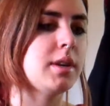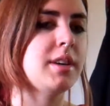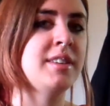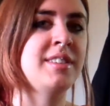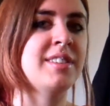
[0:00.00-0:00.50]

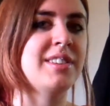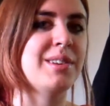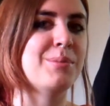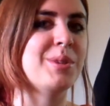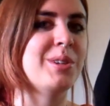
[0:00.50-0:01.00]
On to
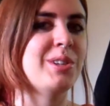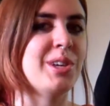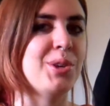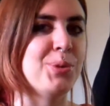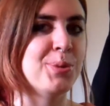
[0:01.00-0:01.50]
number
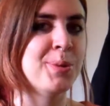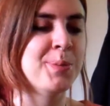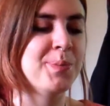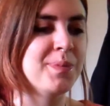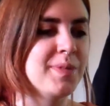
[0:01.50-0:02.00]
2.
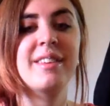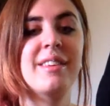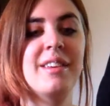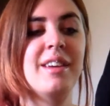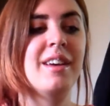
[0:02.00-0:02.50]

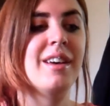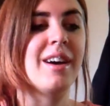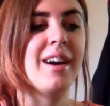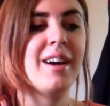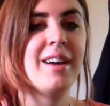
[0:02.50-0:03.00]

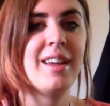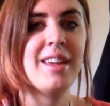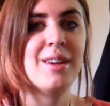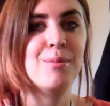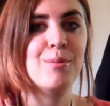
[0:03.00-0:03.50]

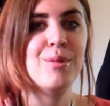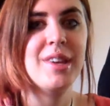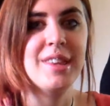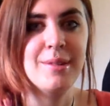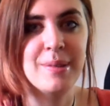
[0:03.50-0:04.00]
I am
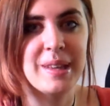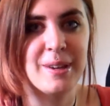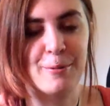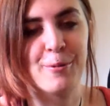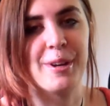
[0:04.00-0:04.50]
really, really
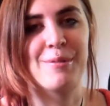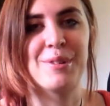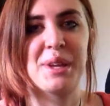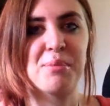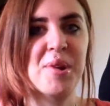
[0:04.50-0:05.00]
afraid of
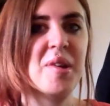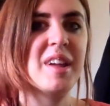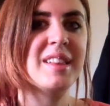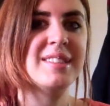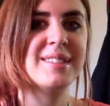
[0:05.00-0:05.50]

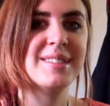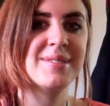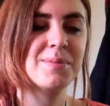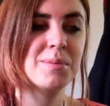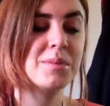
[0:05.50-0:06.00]
librarians.
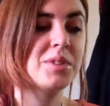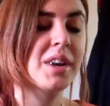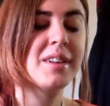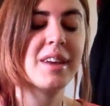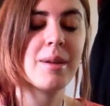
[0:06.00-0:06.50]

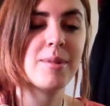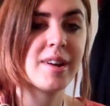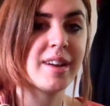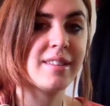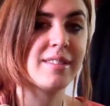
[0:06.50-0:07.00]
Not
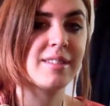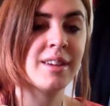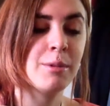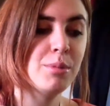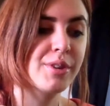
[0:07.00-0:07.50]
libraries,
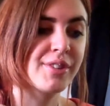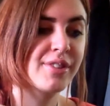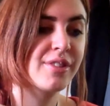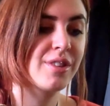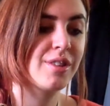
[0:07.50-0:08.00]
not
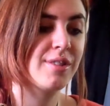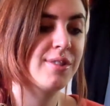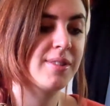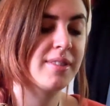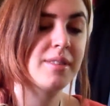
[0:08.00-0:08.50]
books,
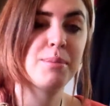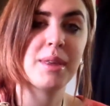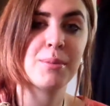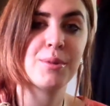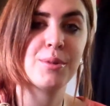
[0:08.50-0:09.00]
just the
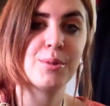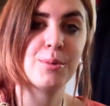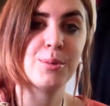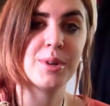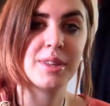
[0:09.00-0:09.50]
people
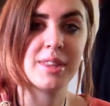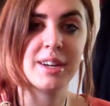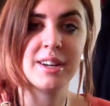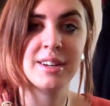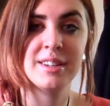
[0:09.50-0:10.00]
who work
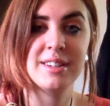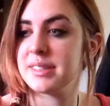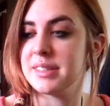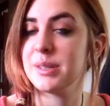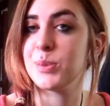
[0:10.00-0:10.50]
there.
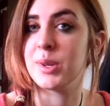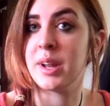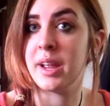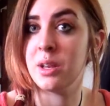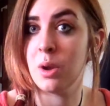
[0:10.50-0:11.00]
This one,
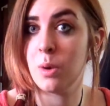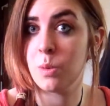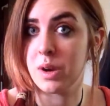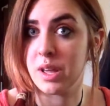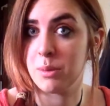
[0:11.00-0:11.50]
I know
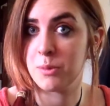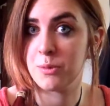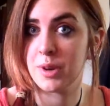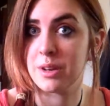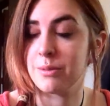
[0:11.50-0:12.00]
why I'm
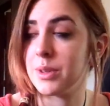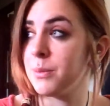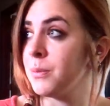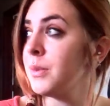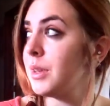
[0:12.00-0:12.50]
afraid of
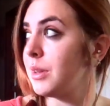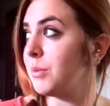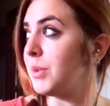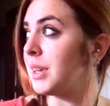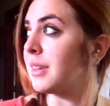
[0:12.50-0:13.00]
them,
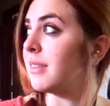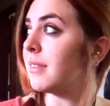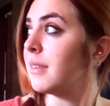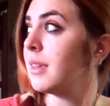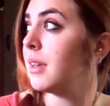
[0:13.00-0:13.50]

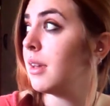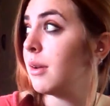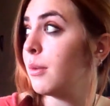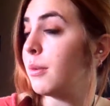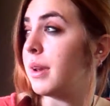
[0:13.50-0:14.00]
because
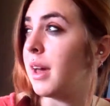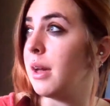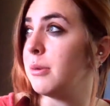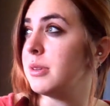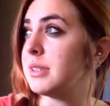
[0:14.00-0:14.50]
when
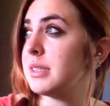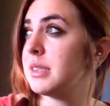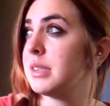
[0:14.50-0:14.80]
I was